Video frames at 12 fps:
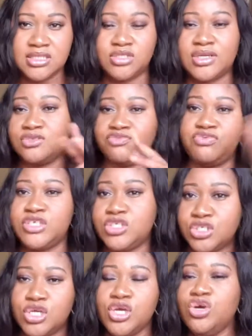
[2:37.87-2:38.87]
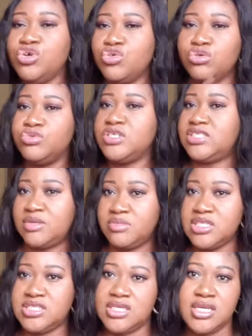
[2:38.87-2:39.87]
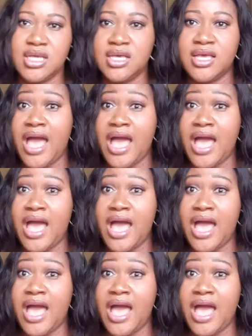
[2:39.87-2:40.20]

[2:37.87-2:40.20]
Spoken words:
They try to finish, read 10 minutes a day.